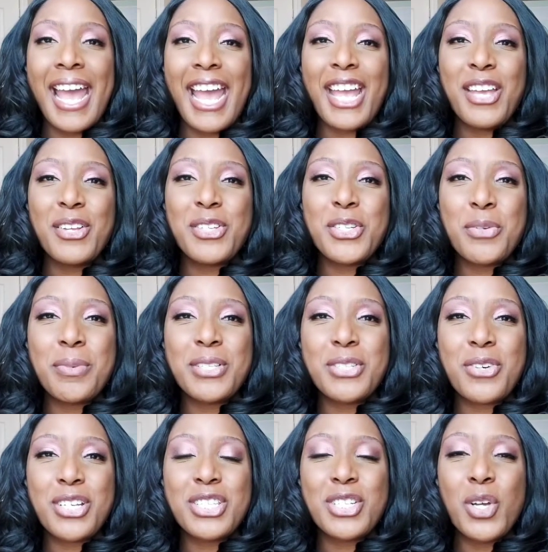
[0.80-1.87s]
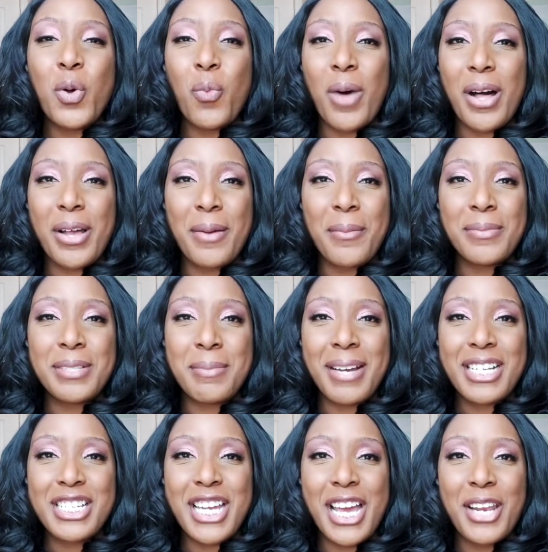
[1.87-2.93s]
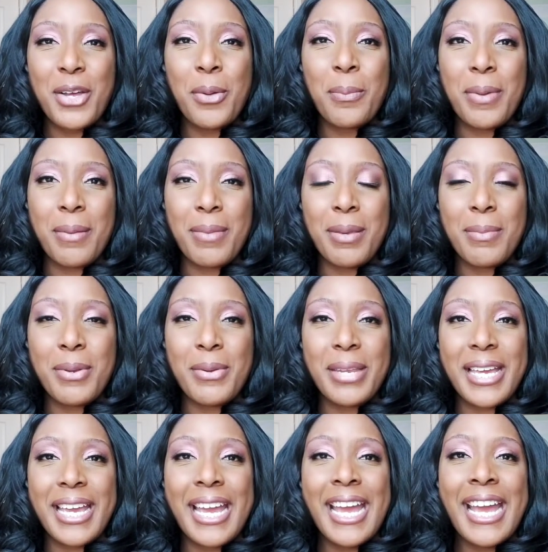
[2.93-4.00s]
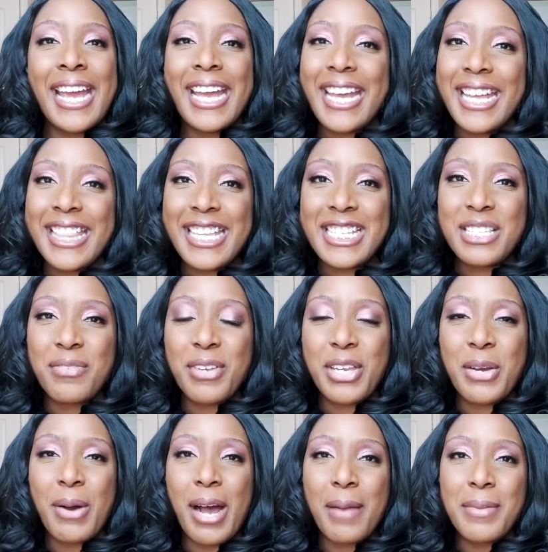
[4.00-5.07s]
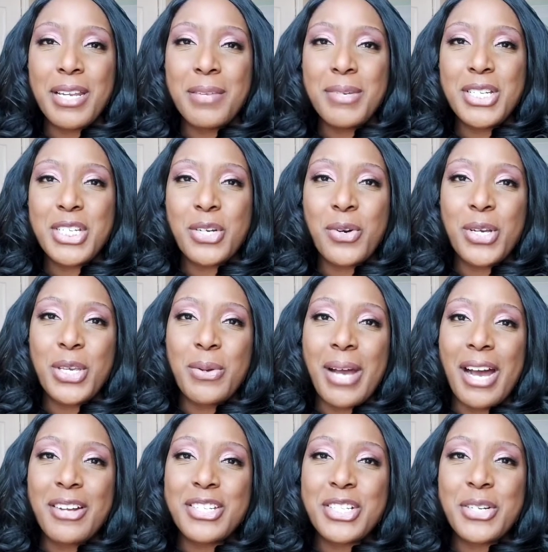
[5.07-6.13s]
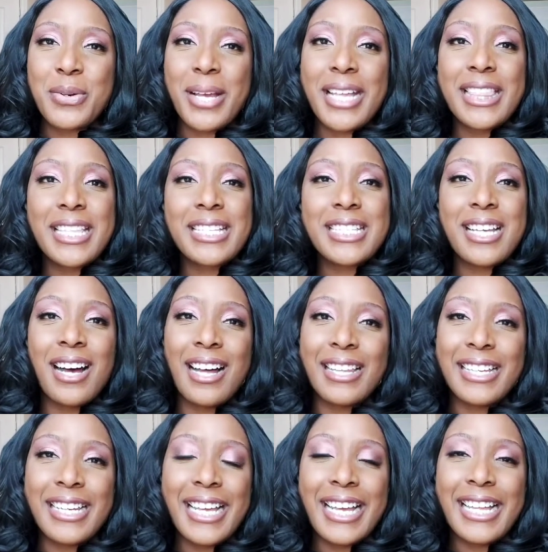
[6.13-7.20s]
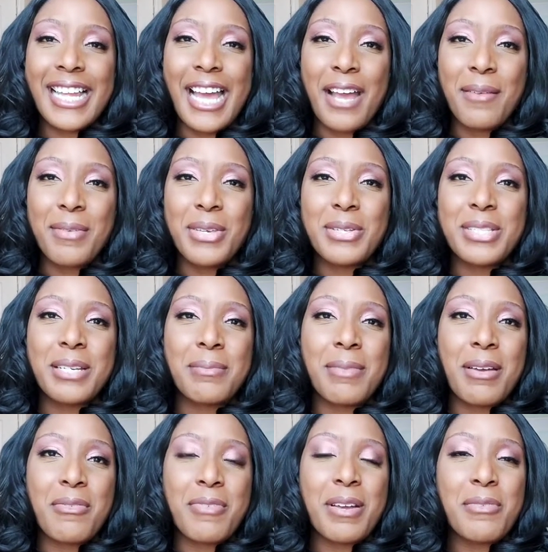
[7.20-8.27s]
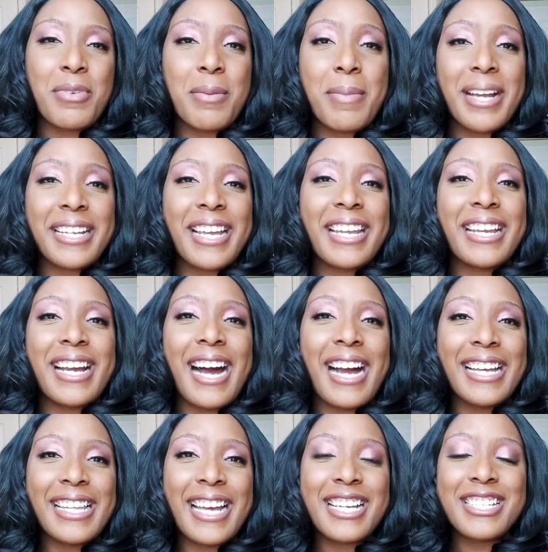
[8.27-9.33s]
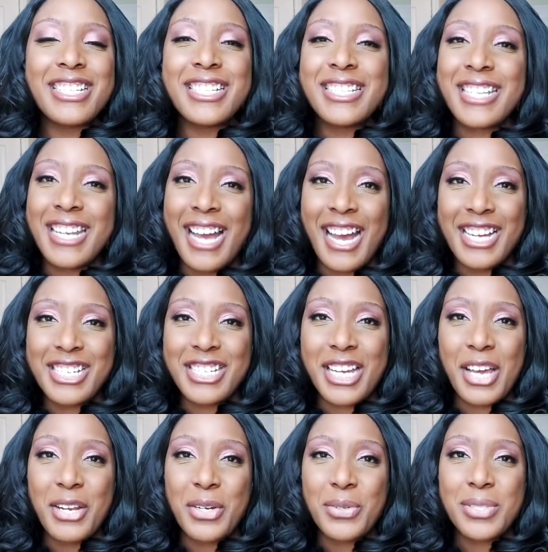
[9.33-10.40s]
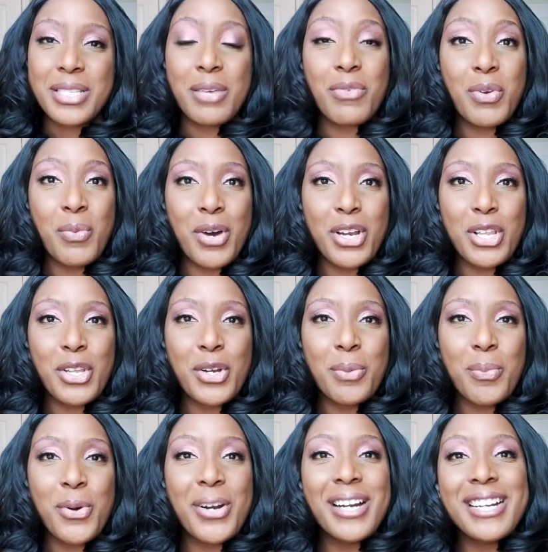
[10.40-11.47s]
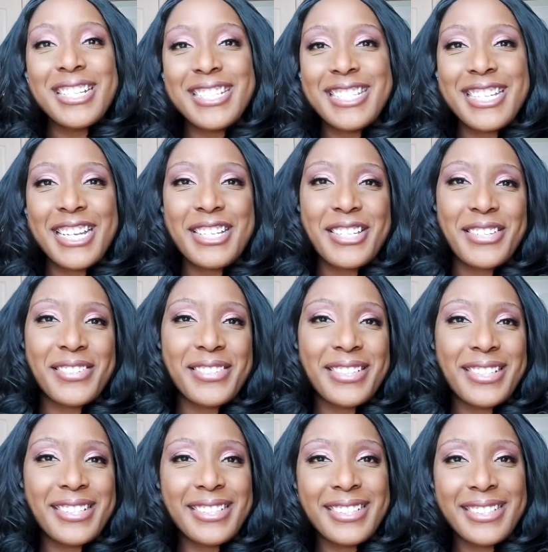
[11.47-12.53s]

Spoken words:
Hey YouTube, it's Krystal. Welcome to my channel, Bimmy Beauty. In this video, I'm going to be showing you how to create this holiday glam using my favorite magnetic eyelashes and eyeshadows. If you want to learn more, stay tuned.